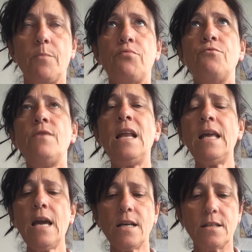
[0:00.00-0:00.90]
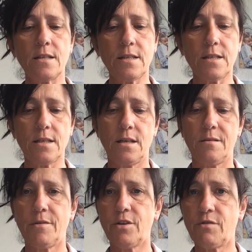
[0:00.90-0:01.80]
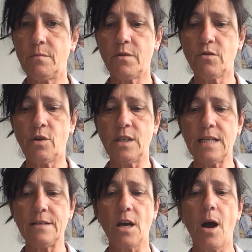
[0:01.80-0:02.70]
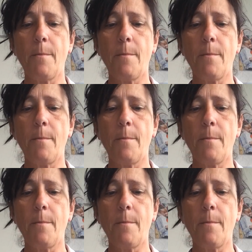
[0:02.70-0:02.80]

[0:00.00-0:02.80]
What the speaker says: "Brilliant!" my grandmother cried out.